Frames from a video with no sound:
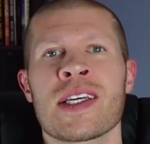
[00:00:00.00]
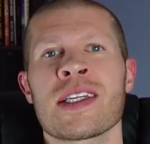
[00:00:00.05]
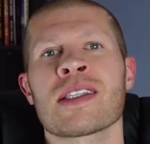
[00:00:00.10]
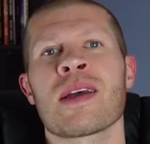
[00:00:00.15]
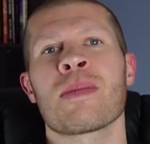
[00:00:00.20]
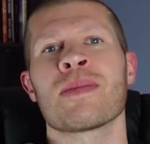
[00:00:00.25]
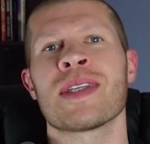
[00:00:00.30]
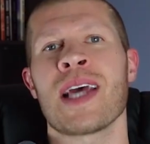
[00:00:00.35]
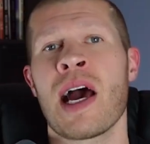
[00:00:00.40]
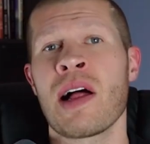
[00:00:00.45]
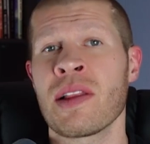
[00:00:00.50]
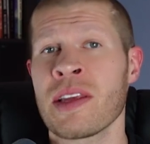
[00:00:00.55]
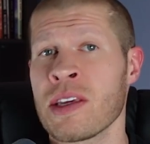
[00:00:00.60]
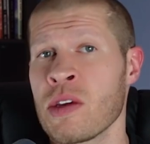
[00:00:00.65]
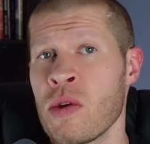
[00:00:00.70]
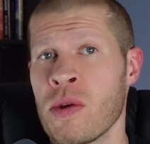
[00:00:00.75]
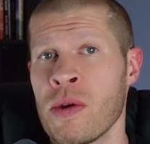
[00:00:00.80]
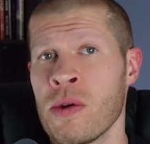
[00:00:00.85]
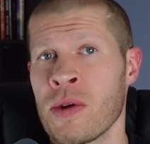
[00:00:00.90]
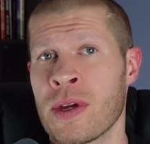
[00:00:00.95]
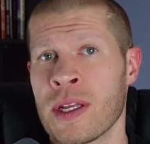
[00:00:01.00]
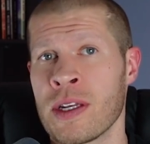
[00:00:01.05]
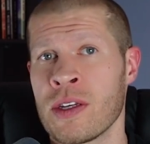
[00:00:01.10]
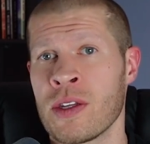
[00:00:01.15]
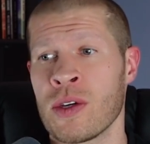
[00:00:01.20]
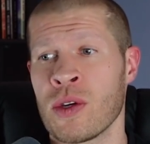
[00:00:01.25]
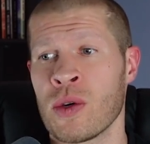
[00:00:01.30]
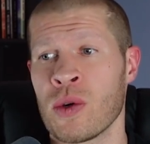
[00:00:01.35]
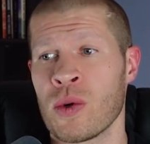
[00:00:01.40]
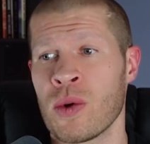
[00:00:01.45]
things I'm telling you you can
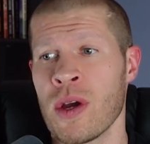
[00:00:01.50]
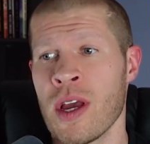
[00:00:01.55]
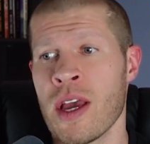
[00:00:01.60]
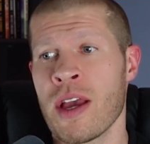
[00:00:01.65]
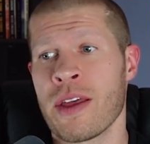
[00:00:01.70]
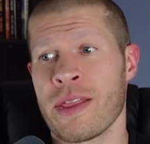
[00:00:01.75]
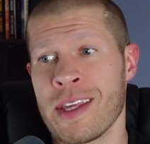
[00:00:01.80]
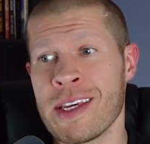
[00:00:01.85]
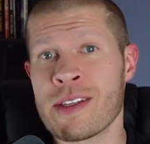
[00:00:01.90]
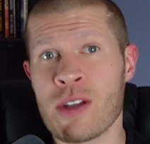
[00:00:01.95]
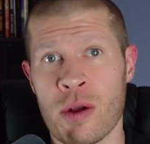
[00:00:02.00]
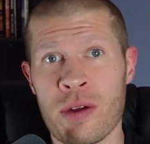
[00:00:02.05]
do. These